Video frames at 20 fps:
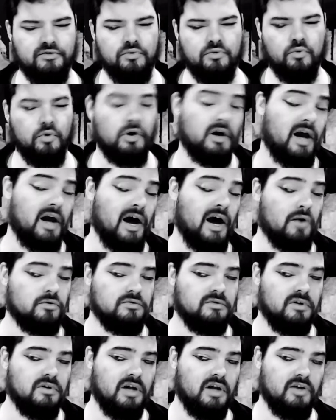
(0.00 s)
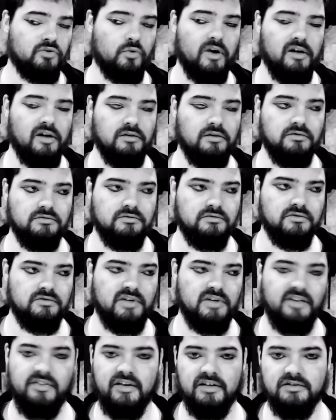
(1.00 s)
work out as well
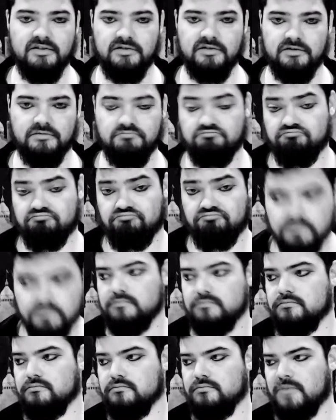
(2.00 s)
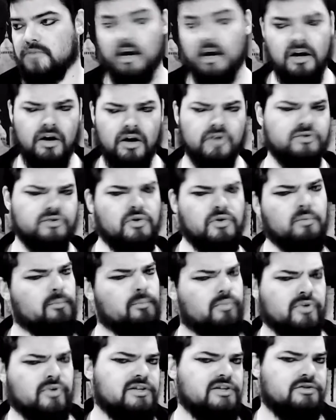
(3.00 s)
in this. Also, don't
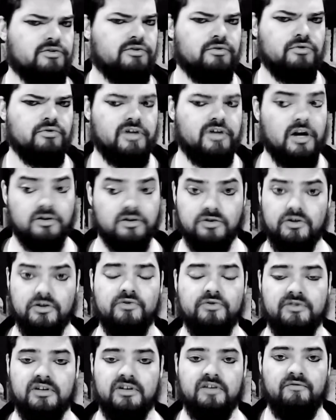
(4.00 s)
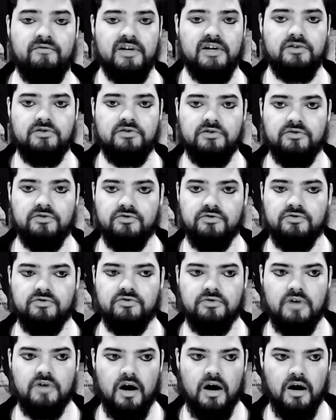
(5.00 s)
breeze through touchstones and convictions.
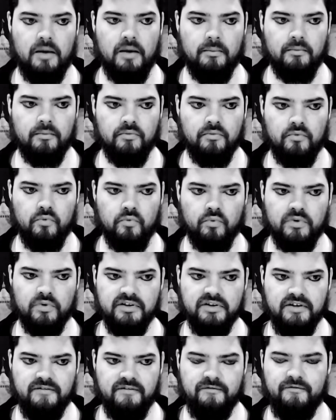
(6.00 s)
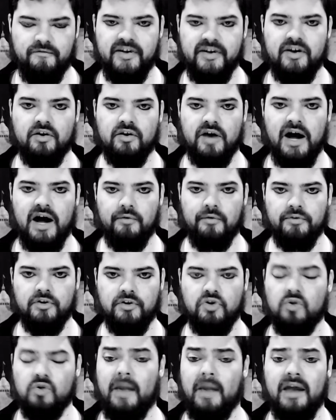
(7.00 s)
Really figure out the
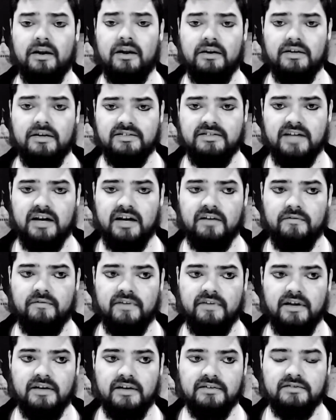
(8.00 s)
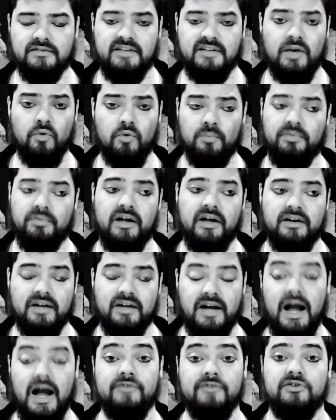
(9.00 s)
humanity side of things, because that will play into
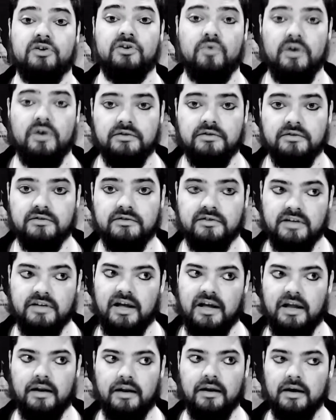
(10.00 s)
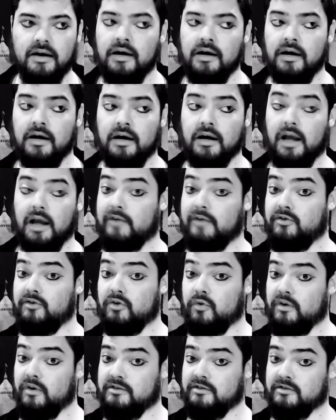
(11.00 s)
consequences. And again,
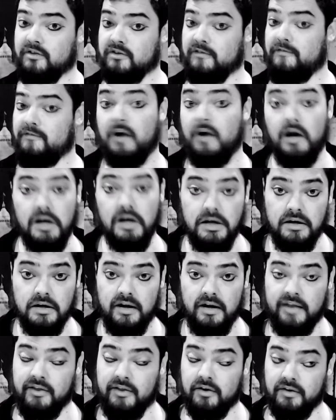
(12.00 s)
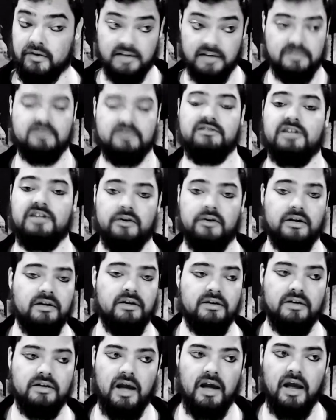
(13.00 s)
consequences are fun and they're necessary,
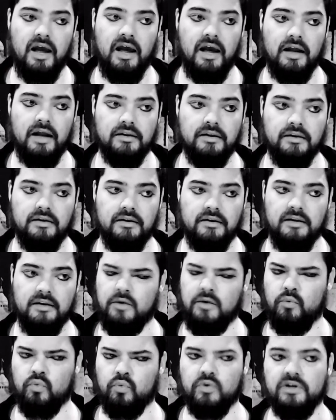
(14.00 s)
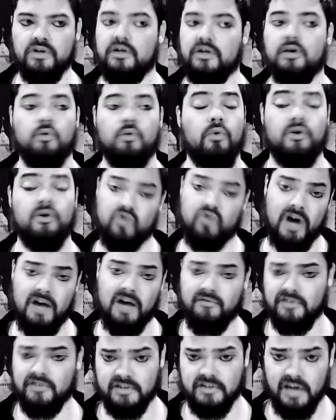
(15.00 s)
and they really are what
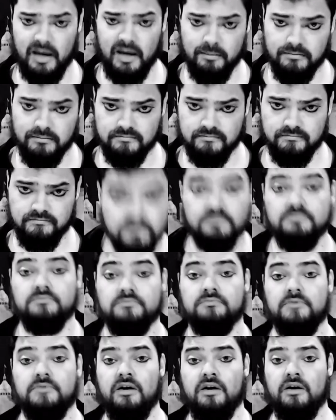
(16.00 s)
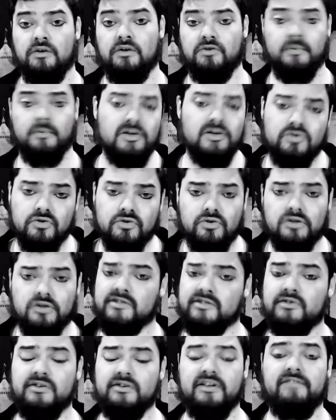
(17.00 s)
drive this game. So make sure they're
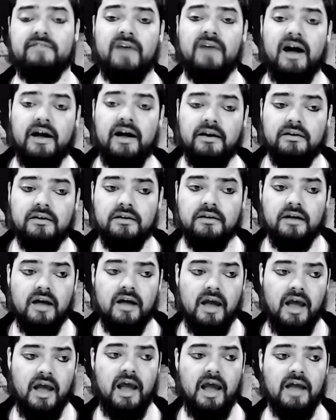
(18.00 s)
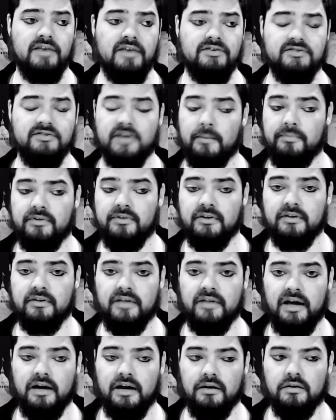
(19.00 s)
clearly defined and something
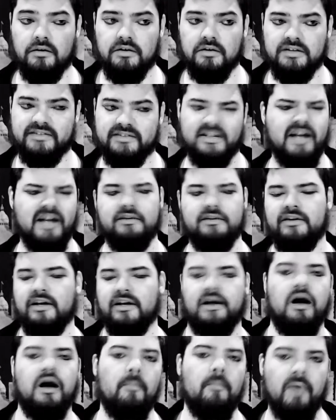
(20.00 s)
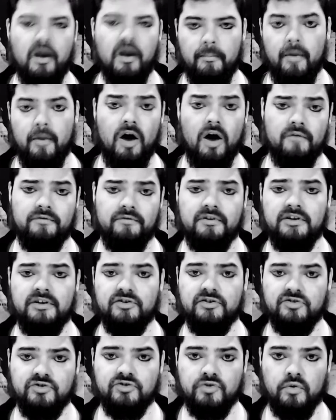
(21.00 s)
that is likely to come up often in
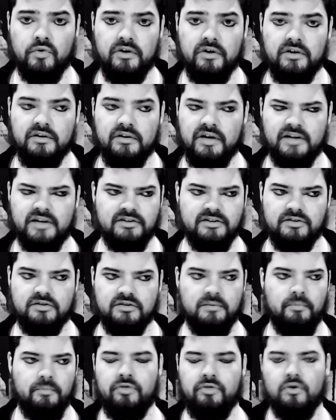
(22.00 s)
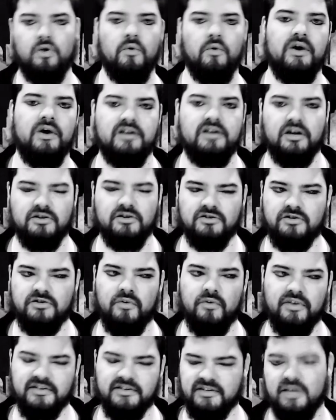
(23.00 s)
the story, not just some throwaway
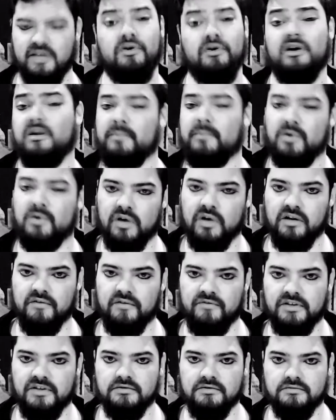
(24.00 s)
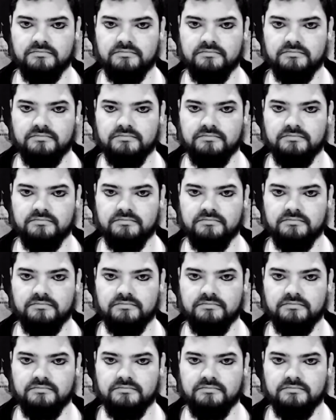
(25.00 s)
touchstone that's never going to be relevant.